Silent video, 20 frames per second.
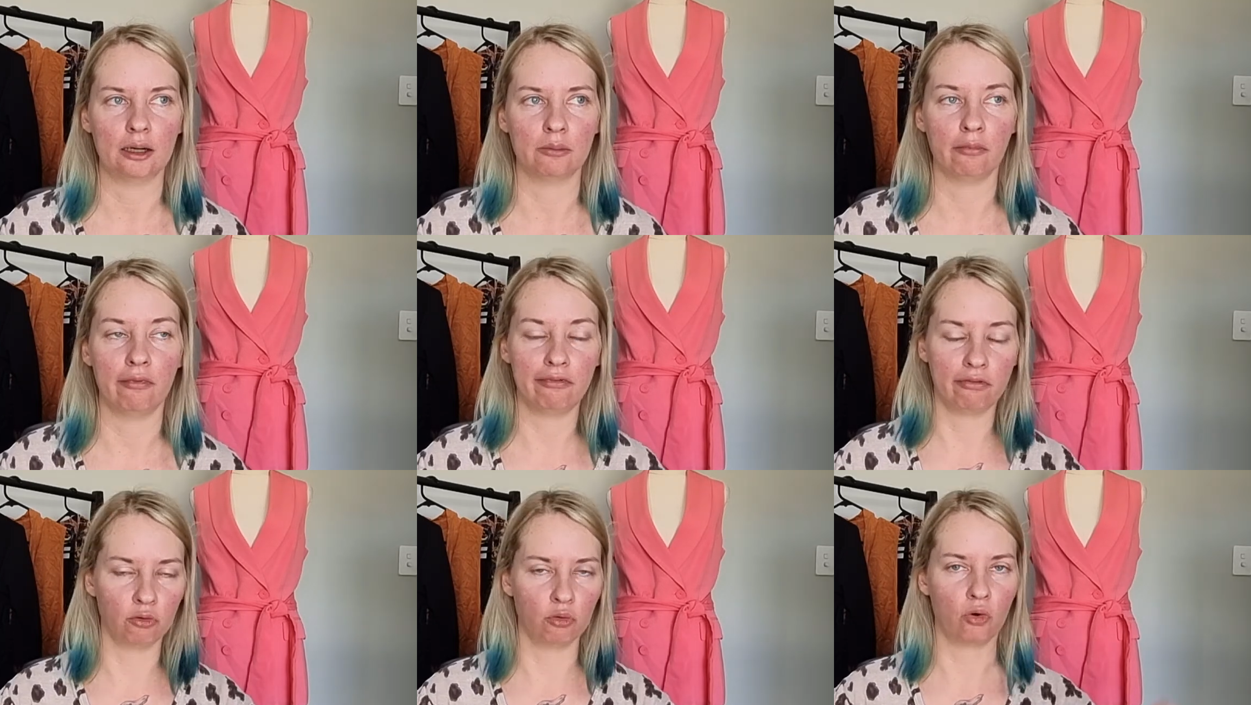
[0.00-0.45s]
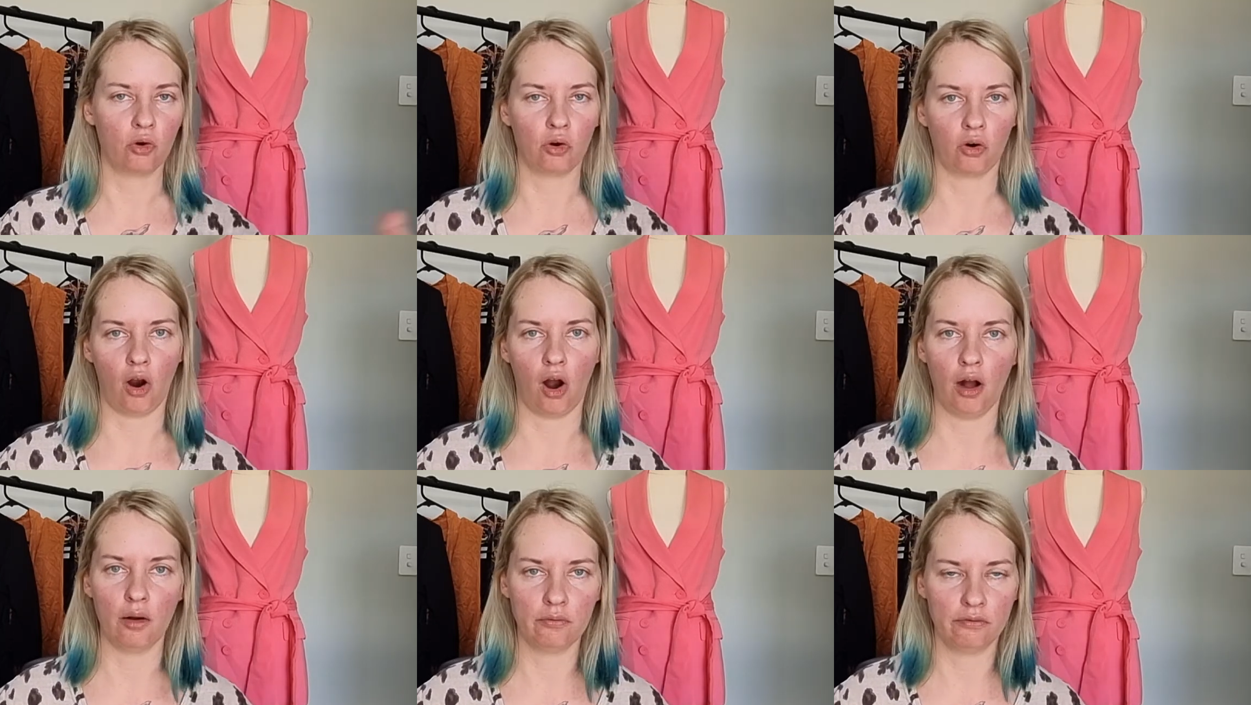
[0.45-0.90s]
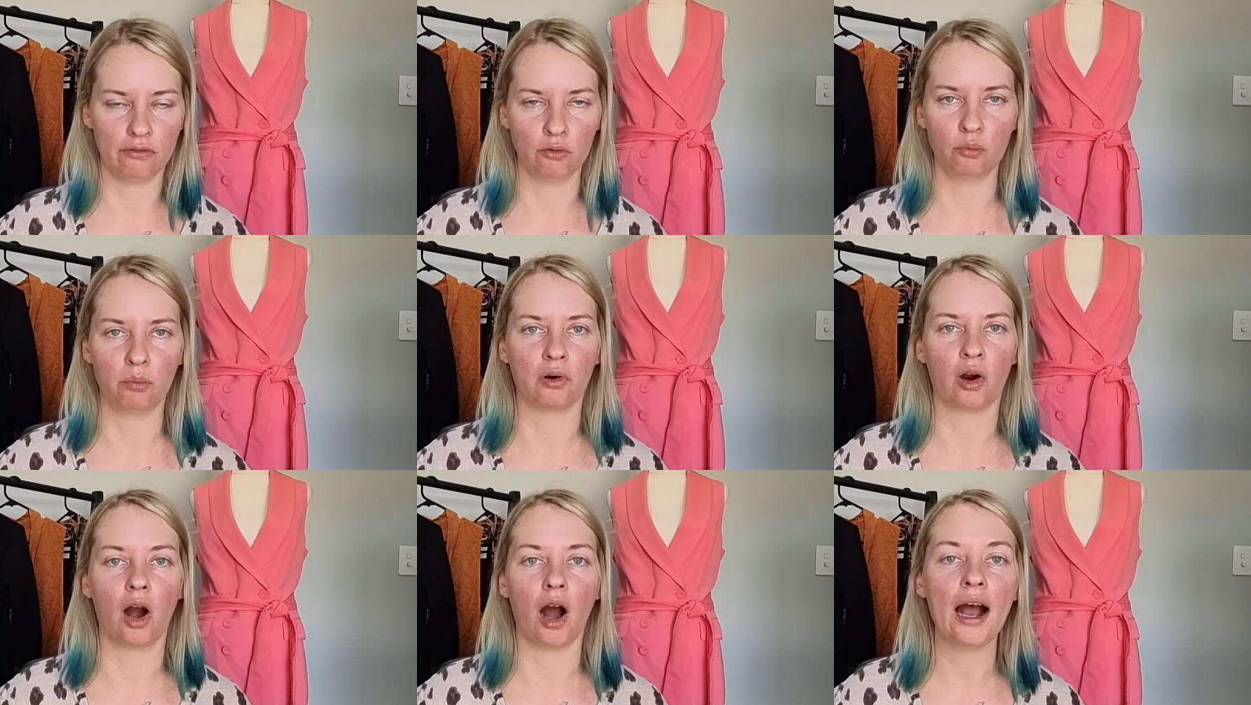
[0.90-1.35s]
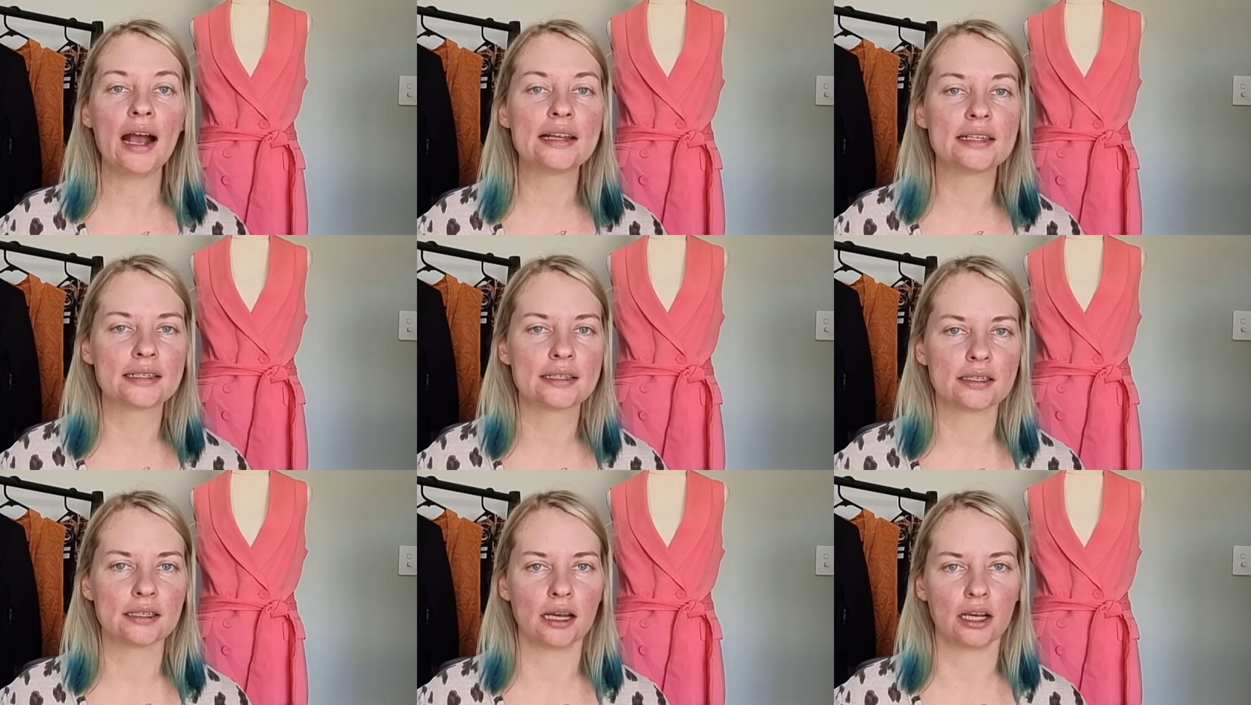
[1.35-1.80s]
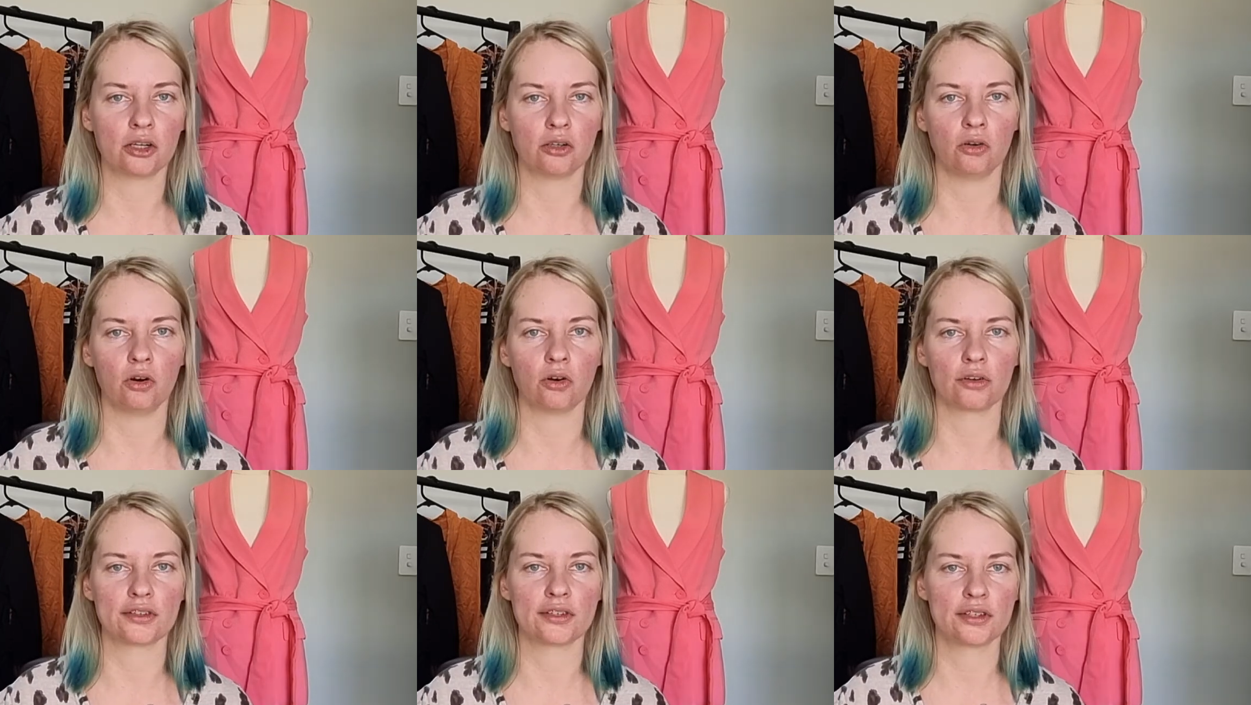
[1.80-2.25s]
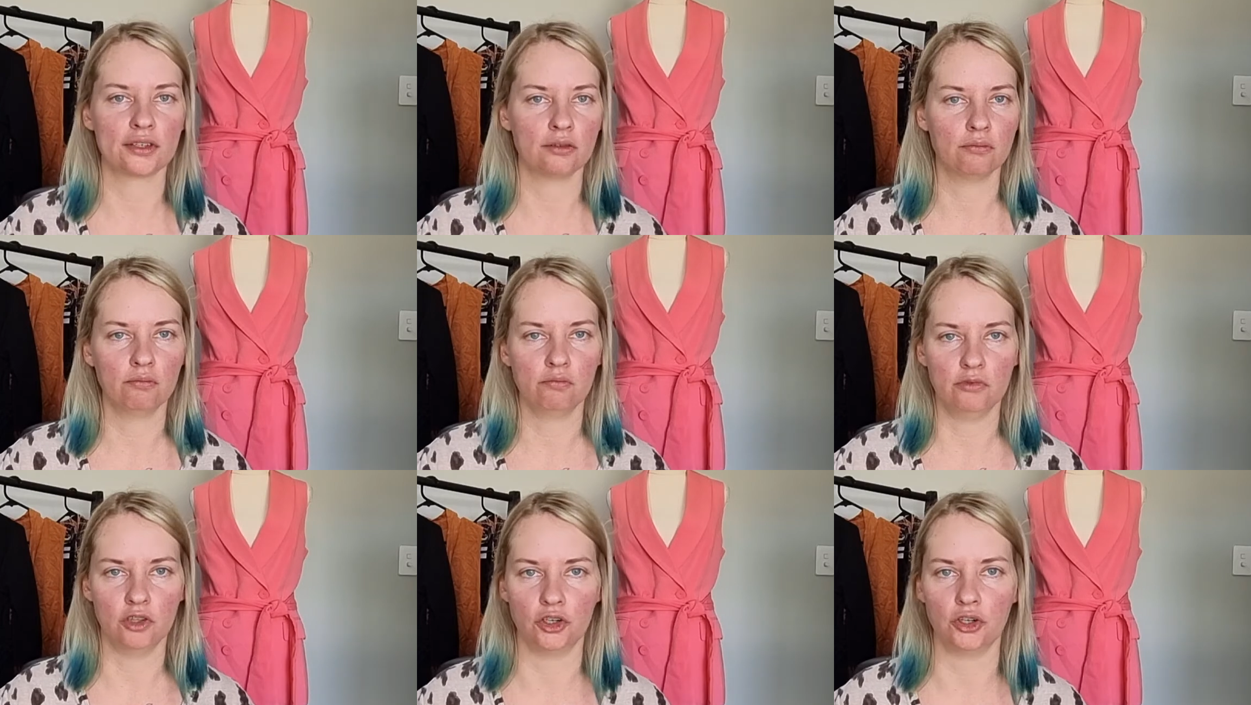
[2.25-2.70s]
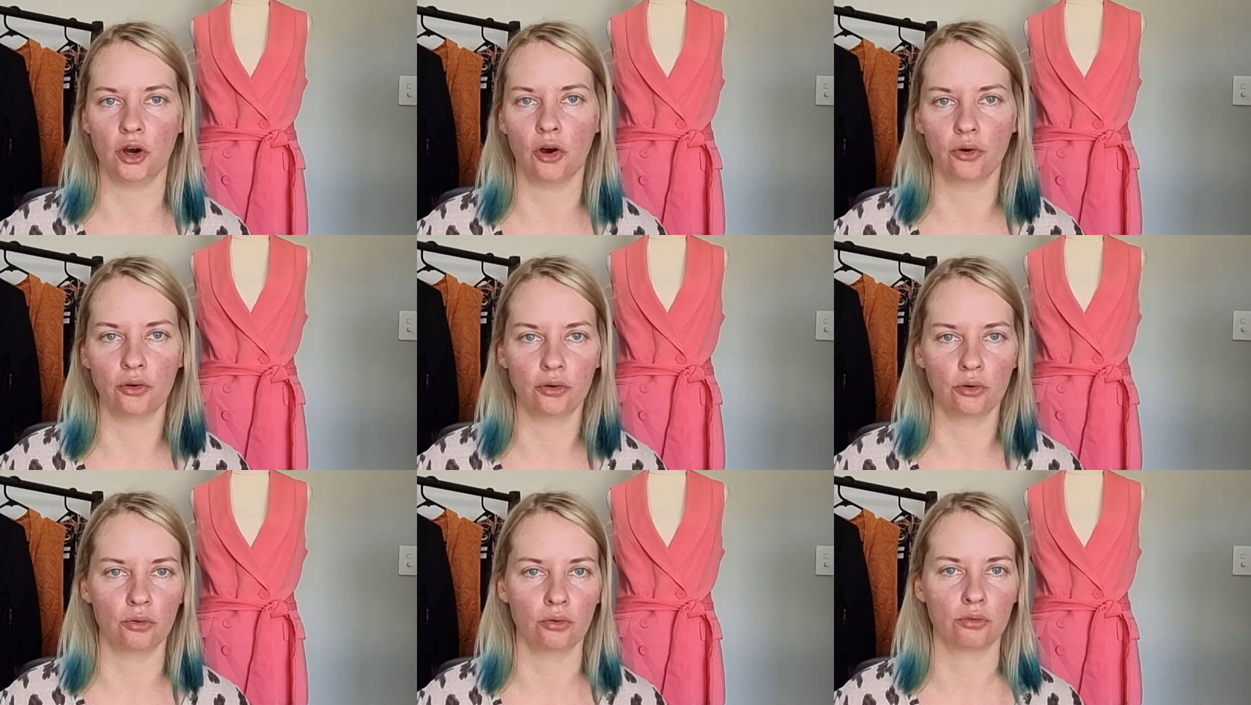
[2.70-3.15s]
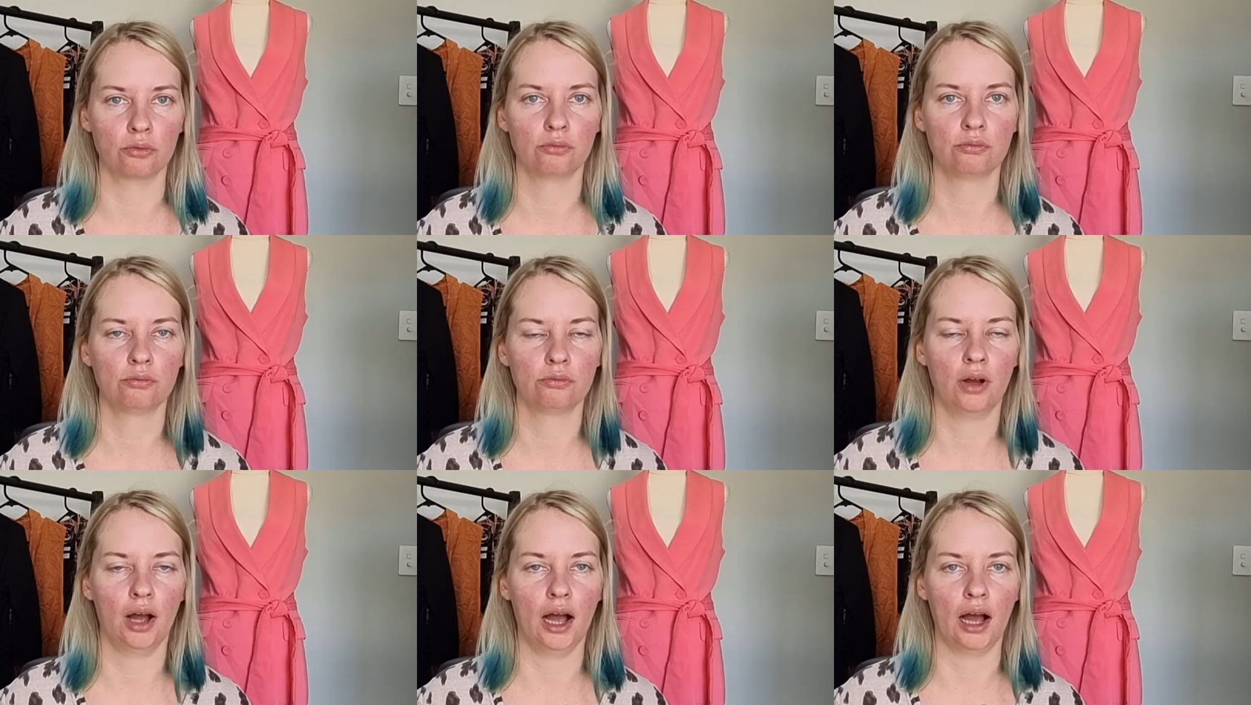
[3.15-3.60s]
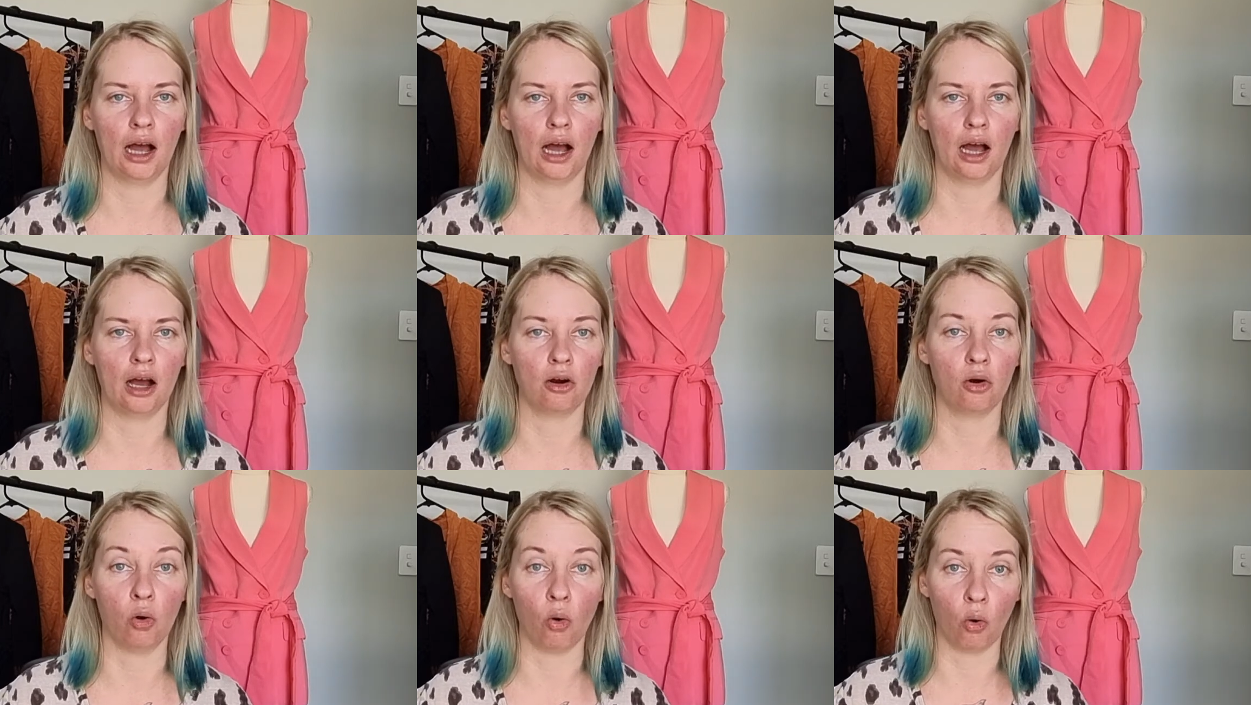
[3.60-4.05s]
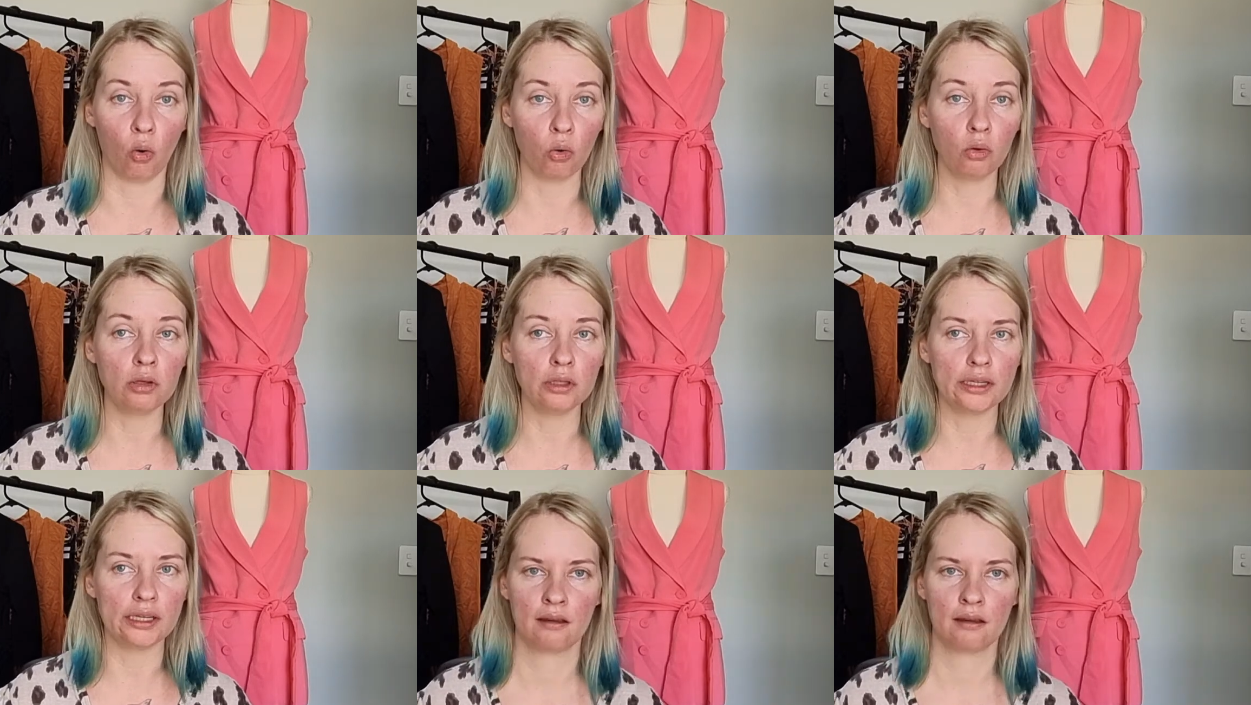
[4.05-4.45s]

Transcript: full price across the total haul.